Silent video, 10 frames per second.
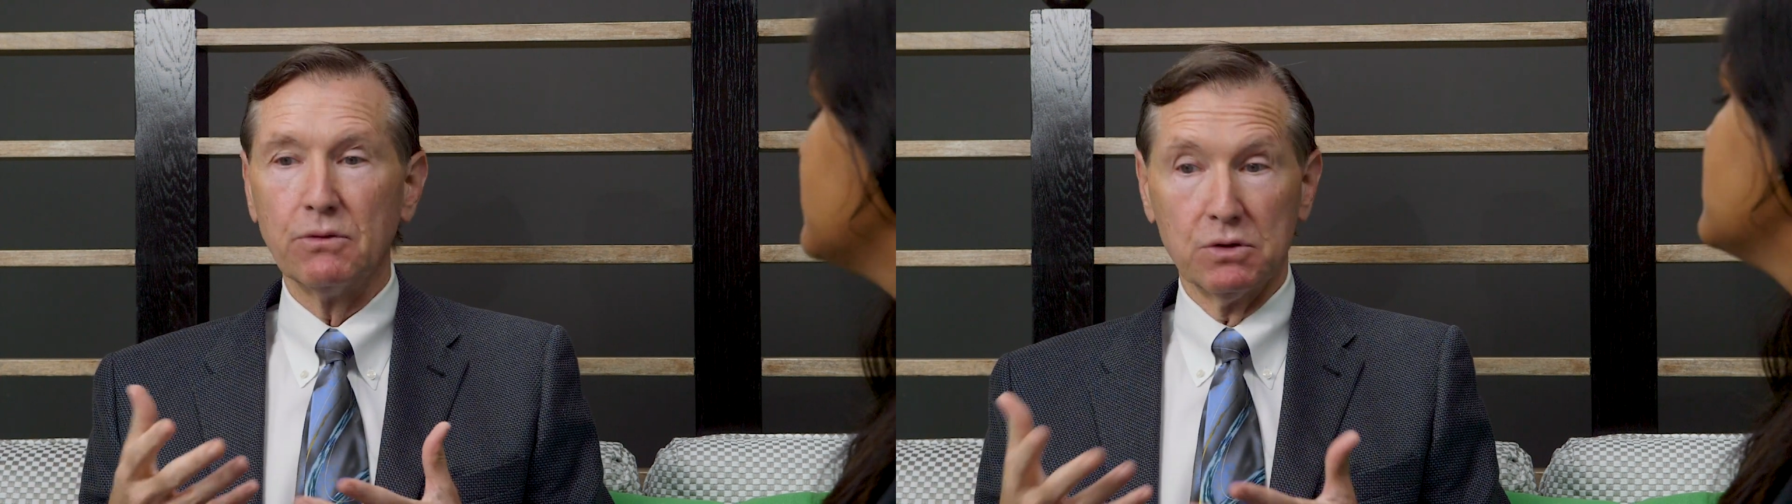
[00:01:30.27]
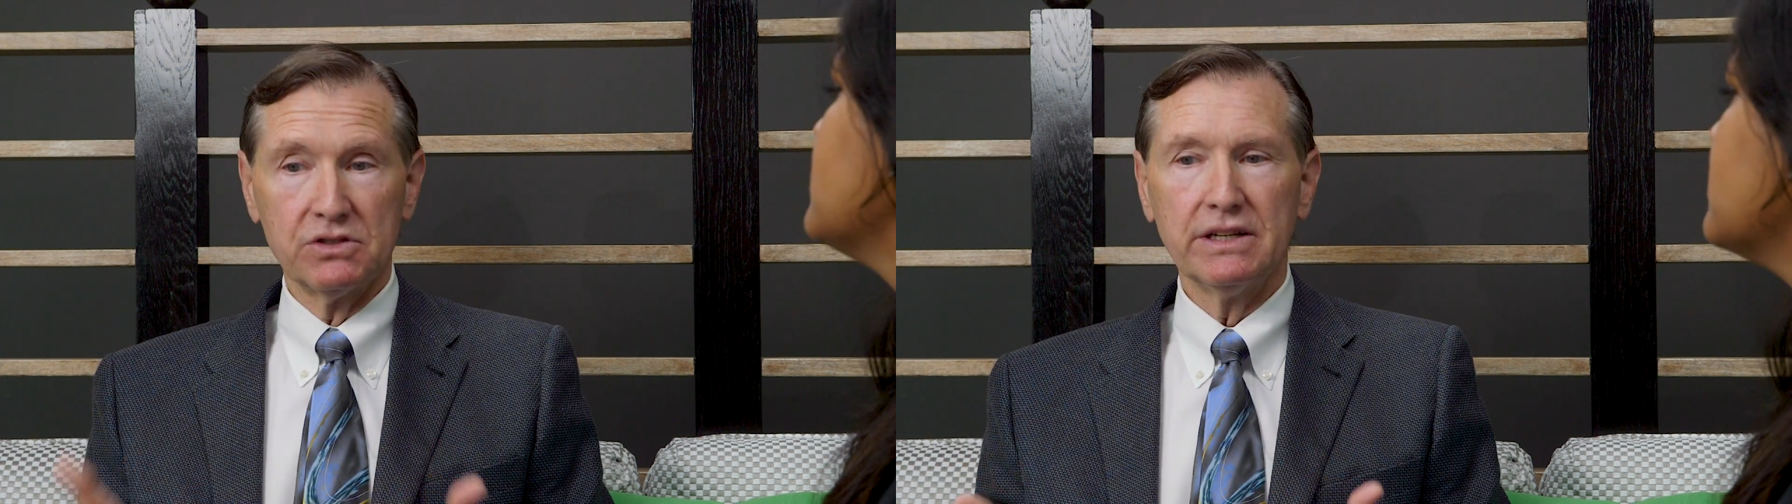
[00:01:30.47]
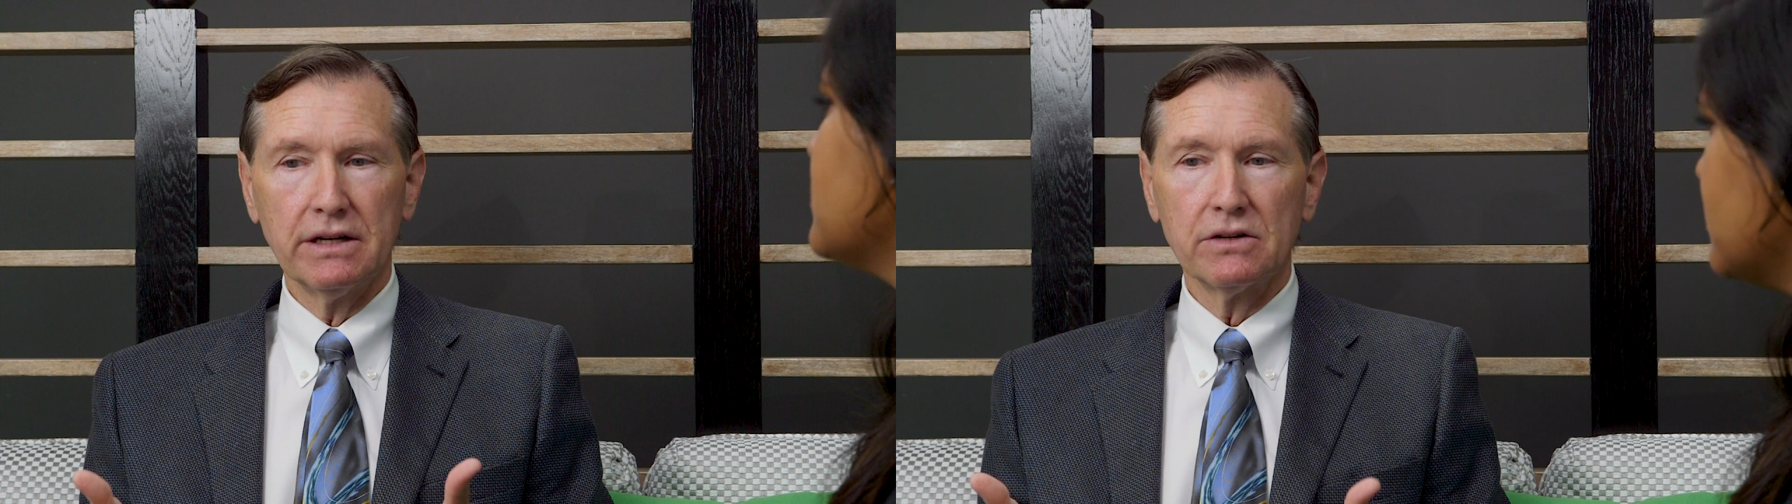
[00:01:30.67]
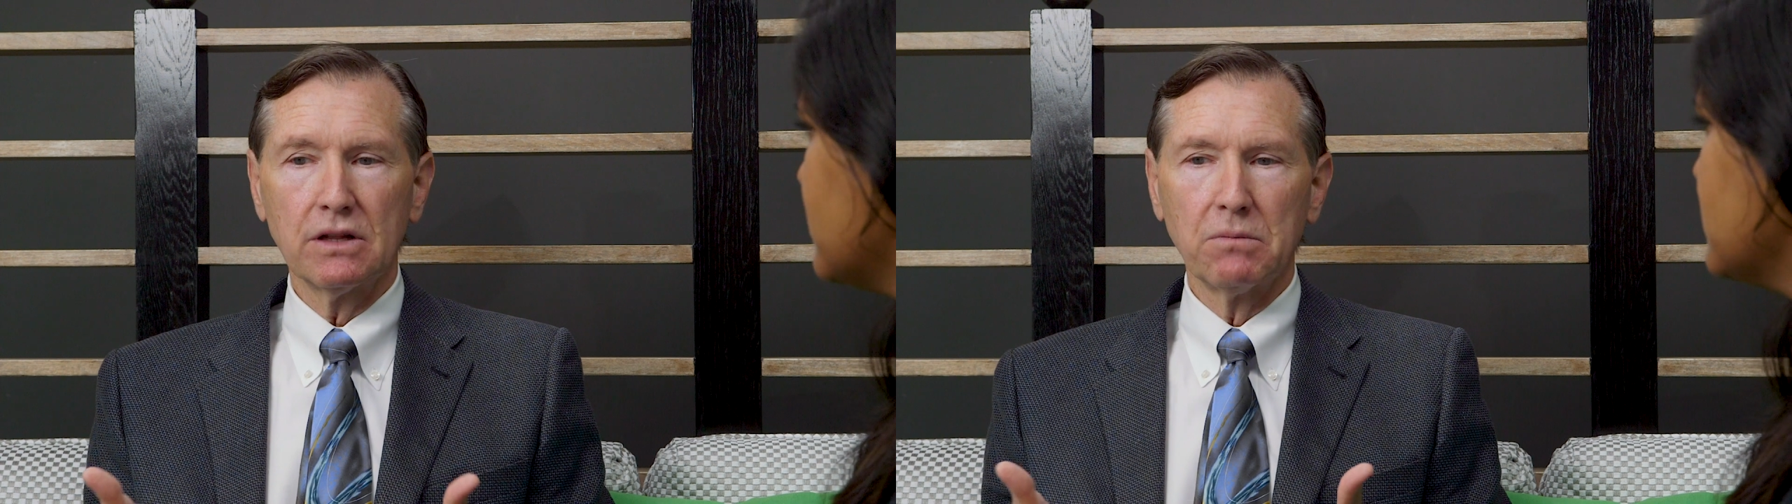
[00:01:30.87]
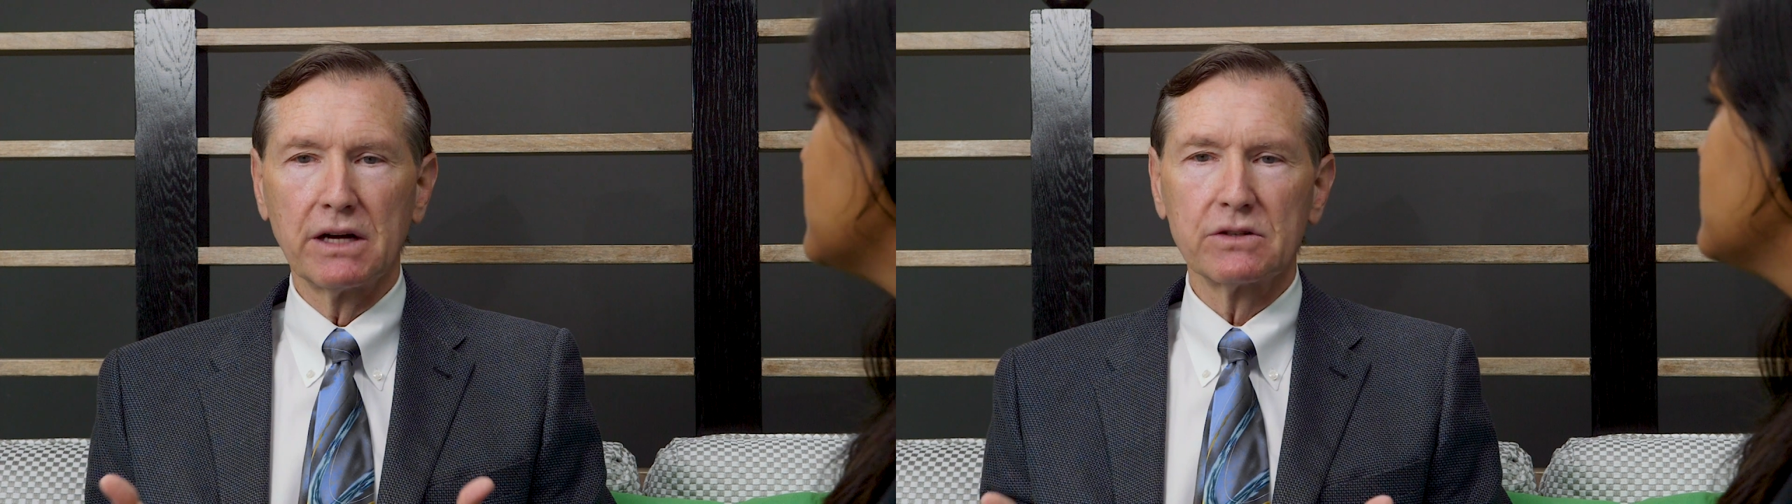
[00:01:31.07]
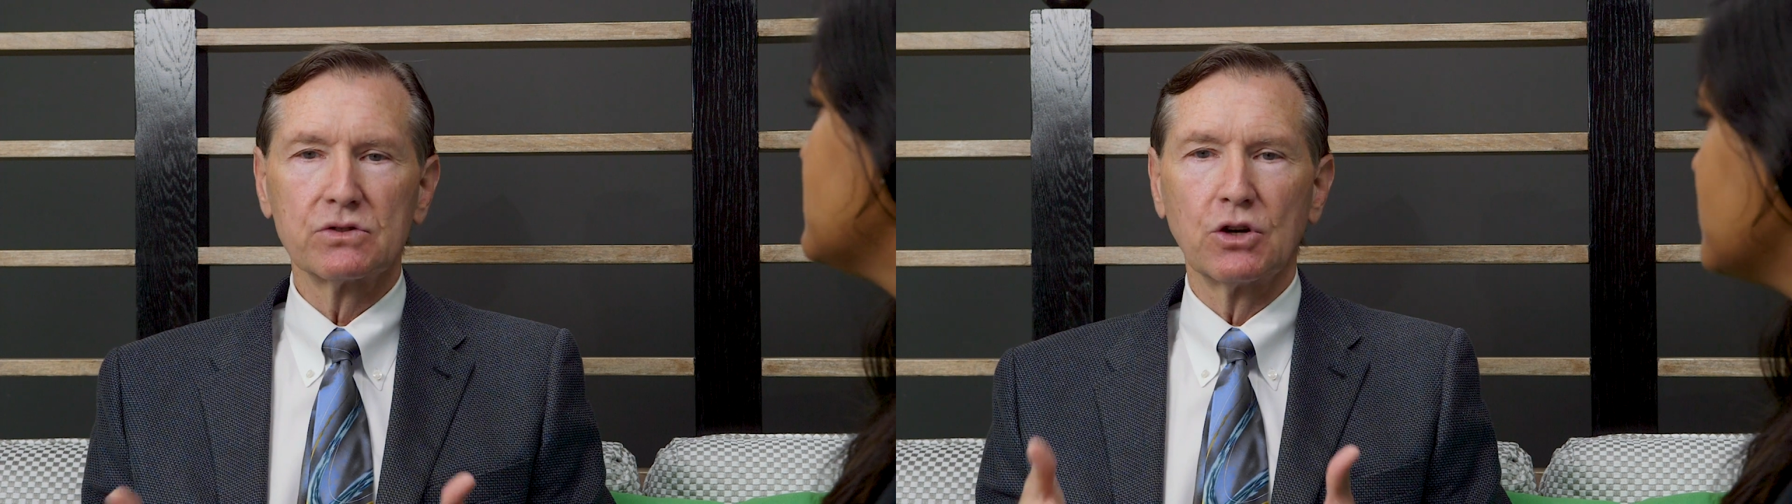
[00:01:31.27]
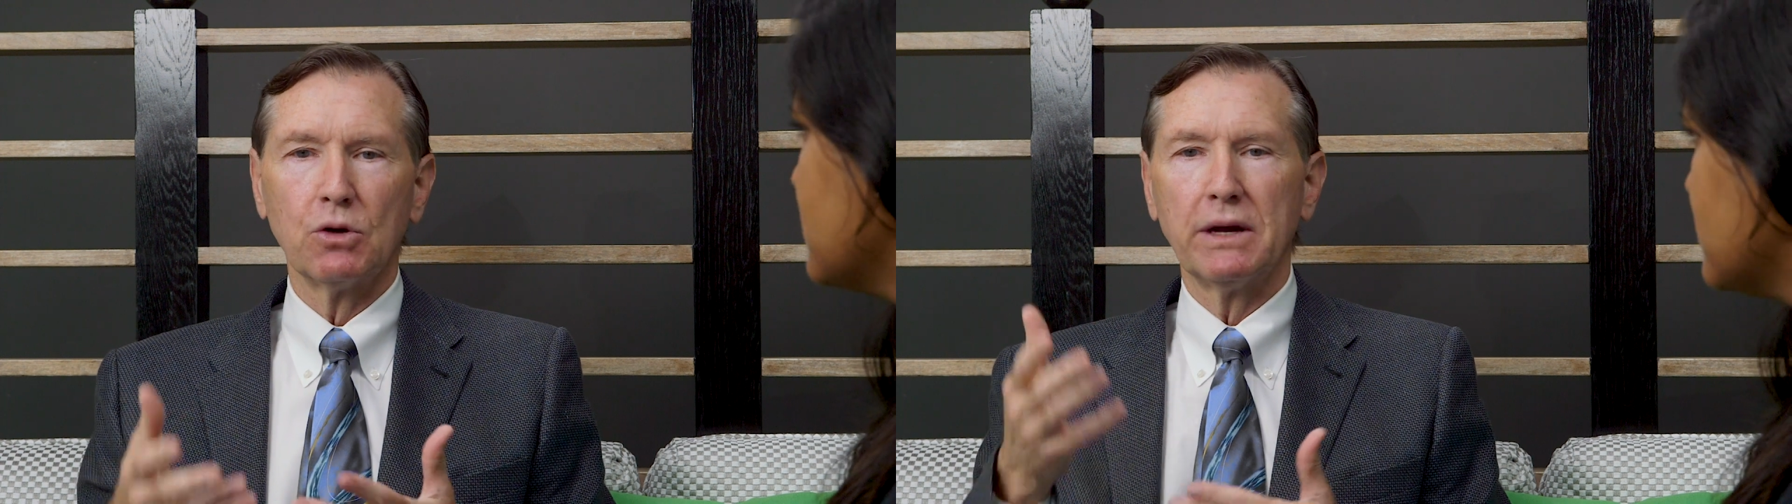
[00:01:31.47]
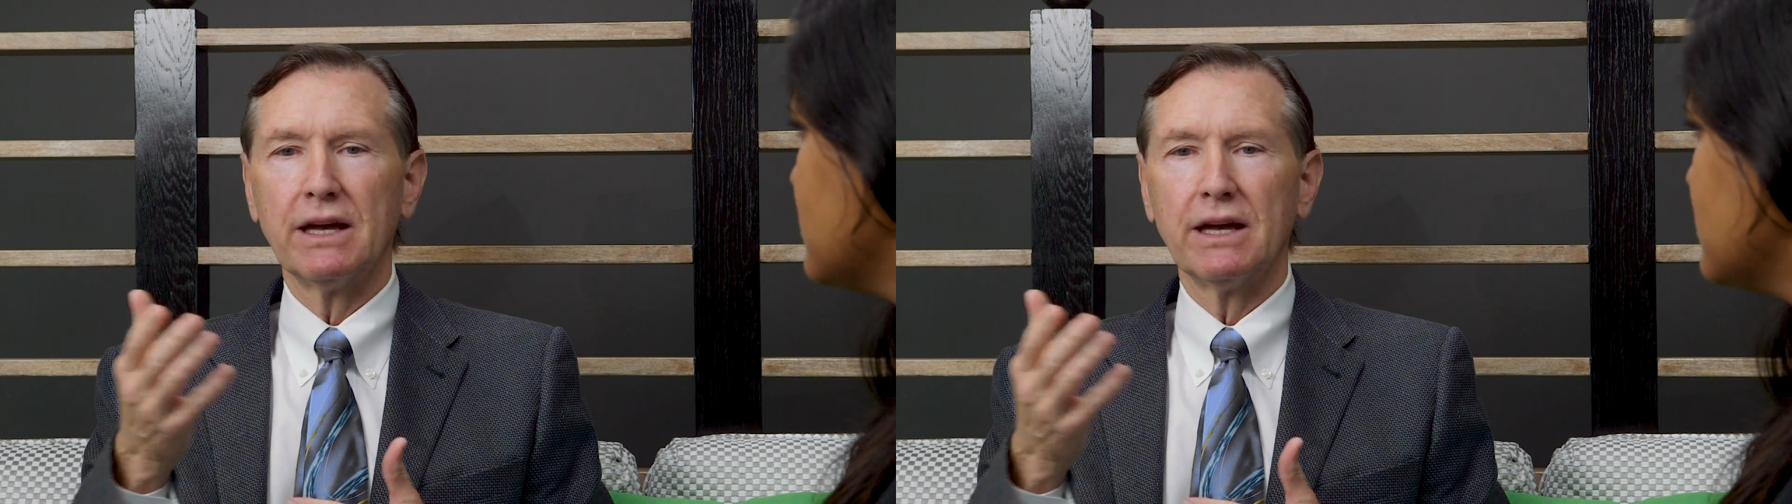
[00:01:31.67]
that was seen under the microscope